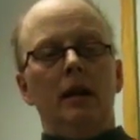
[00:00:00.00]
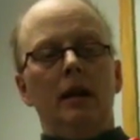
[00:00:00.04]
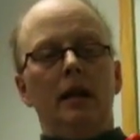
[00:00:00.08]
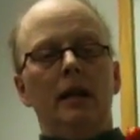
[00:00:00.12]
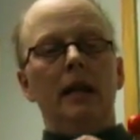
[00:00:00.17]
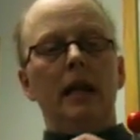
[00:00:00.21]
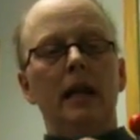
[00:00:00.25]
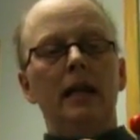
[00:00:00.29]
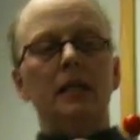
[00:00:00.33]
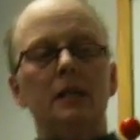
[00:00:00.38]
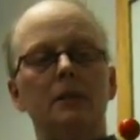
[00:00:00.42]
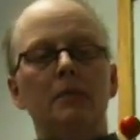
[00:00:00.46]

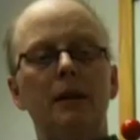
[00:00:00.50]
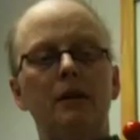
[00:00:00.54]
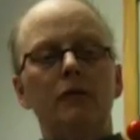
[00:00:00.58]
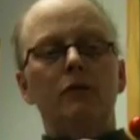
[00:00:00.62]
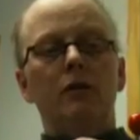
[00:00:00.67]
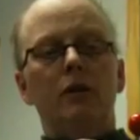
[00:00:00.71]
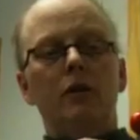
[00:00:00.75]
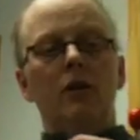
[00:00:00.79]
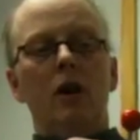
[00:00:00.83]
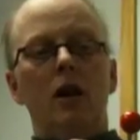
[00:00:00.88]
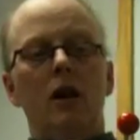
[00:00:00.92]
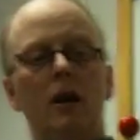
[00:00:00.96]
An
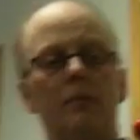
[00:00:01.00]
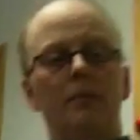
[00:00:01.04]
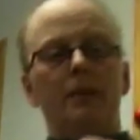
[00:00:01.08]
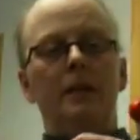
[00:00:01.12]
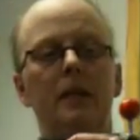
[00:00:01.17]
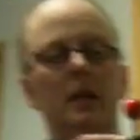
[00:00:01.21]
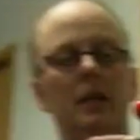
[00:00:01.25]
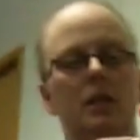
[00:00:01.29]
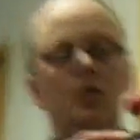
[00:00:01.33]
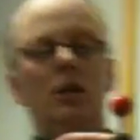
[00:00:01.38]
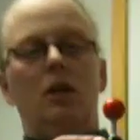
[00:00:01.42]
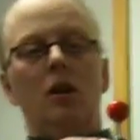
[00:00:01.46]
asymmetric carbon
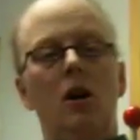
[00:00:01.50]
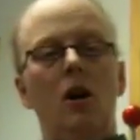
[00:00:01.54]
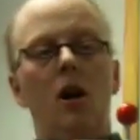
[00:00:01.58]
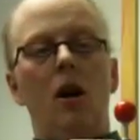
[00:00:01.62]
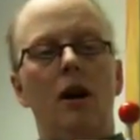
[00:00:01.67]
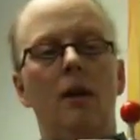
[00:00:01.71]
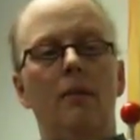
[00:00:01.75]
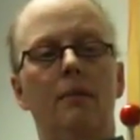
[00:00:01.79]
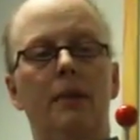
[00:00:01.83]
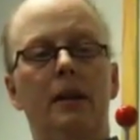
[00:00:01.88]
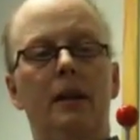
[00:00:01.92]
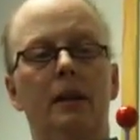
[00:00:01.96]
is a
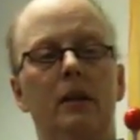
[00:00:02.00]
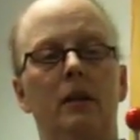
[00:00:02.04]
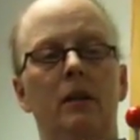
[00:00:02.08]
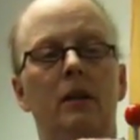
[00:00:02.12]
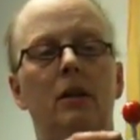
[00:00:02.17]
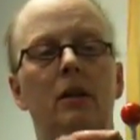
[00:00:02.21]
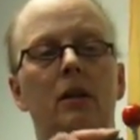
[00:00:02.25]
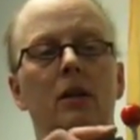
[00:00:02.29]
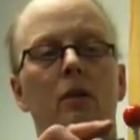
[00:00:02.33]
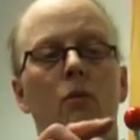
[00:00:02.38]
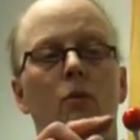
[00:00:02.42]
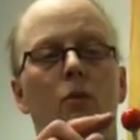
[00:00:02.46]
carbon
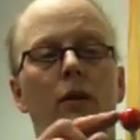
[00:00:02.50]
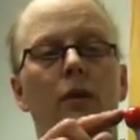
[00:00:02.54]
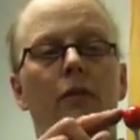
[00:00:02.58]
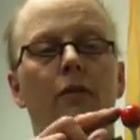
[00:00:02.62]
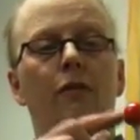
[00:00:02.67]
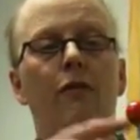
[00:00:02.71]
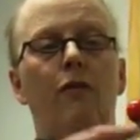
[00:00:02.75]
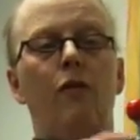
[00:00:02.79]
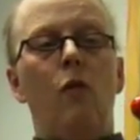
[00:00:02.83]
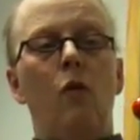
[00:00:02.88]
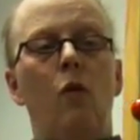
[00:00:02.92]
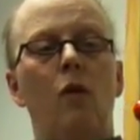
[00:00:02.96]
with
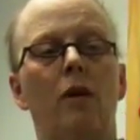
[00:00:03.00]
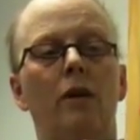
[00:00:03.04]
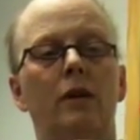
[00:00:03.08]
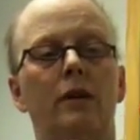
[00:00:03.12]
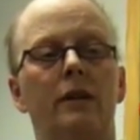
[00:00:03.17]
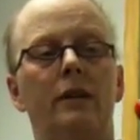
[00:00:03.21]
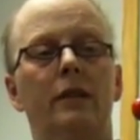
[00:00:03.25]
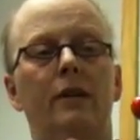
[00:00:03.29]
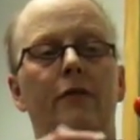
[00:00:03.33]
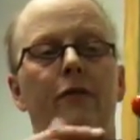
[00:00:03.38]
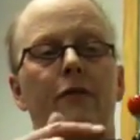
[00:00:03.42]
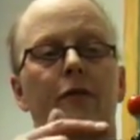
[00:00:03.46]
four
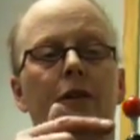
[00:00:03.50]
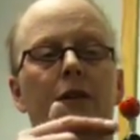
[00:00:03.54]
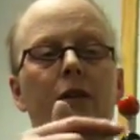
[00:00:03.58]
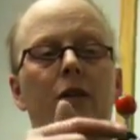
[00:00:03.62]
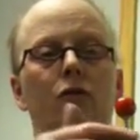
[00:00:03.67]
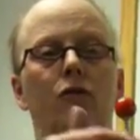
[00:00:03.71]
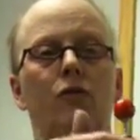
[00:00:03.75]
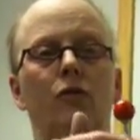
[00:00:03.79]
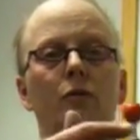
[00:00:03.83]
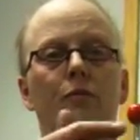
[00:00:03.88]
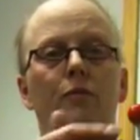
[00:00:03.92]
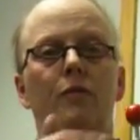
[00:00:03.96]
different
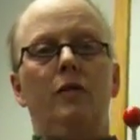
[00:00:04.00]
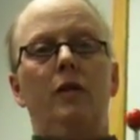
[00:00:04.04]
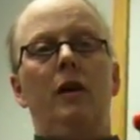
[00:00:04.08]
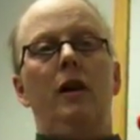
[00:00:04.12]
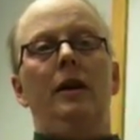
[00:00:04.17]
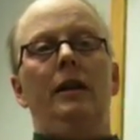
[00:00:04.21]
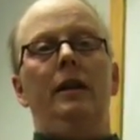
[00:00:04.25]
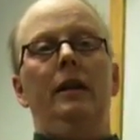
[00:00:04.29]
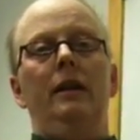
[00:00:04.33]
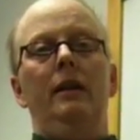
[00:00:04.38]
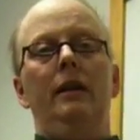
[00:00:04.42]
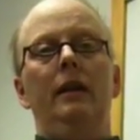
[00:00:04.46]
groups
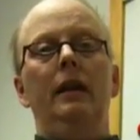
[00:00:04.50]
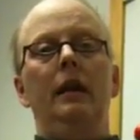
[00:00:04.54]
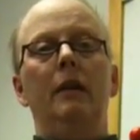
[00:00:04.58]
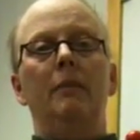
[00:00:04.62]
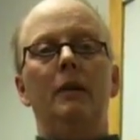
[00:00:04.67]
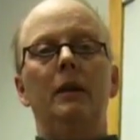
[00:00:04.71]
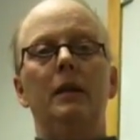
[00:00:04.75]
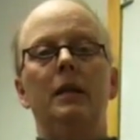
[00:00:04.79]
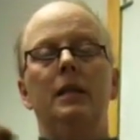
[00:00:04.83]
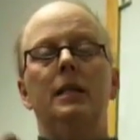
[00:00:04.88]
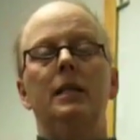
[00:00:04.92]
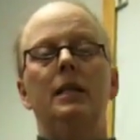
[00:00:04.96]
on it. And I'm
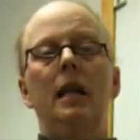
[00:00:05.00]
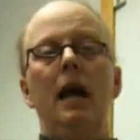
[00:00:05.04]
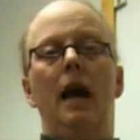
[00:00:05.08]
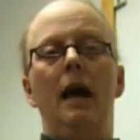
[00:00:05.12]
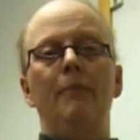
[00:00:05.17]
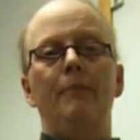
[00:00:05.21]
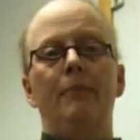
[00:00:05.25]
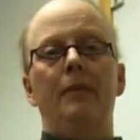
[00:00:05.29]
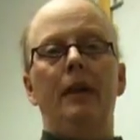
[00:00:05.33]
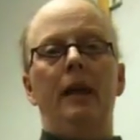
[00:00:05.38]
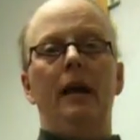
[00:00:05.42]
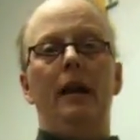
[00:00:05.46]
going to
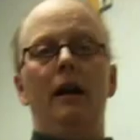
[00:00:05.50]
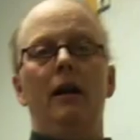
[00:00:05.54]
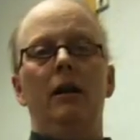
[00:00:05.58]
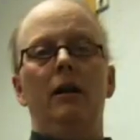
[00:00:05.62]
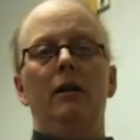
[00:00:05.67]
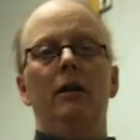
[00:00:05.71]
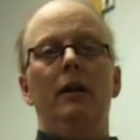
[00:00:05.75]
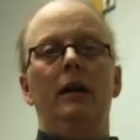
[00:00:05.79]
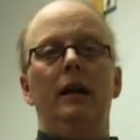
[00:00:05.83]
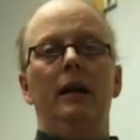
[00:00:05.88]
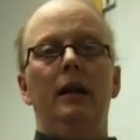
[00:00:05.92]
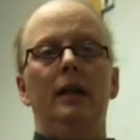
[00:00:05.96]
stop
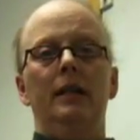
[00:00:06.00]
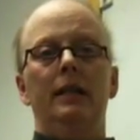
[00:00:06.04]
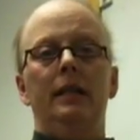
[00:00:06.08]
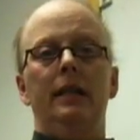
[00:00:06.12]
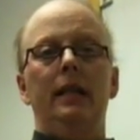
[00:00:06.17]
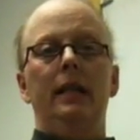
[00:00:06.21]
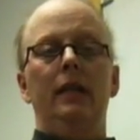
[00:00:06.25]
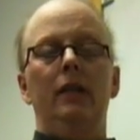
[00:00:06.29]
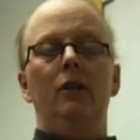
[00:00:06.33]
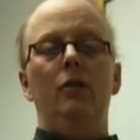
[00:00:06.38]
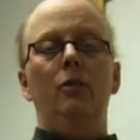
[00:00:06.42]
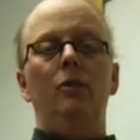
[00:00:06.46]
there and
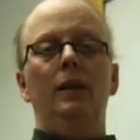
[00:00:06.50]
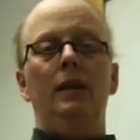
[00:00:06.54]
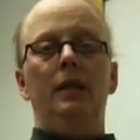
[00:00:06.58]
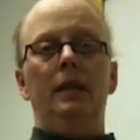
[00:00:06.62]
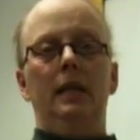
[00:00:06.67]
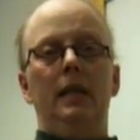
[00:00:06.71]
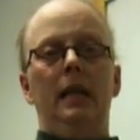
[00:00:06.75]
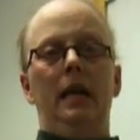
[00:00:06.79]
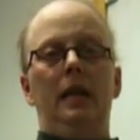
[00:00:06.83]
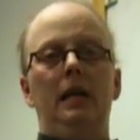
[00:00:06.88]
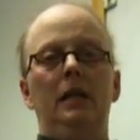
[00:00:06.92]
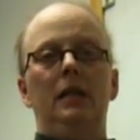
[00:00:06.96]
continue in
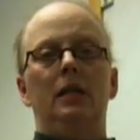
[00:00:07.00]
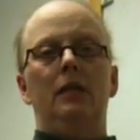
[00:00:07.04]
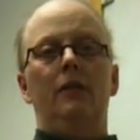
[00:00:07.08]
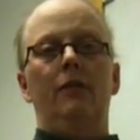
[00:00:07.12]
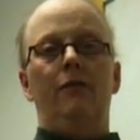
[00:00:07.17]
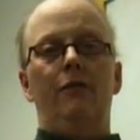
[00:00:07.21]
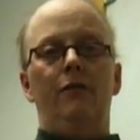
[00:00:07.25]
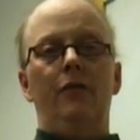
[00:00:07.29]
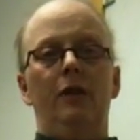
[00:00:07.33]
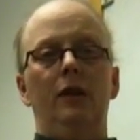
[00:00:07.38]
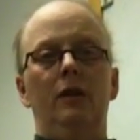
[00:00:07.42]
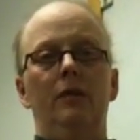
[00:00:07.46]
the next
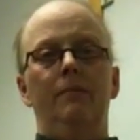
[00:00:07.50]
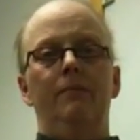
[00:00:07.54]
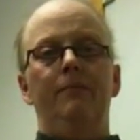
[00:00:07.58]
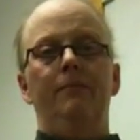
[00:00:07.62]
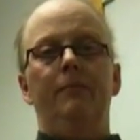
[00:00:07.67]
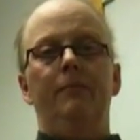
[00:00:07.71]
film.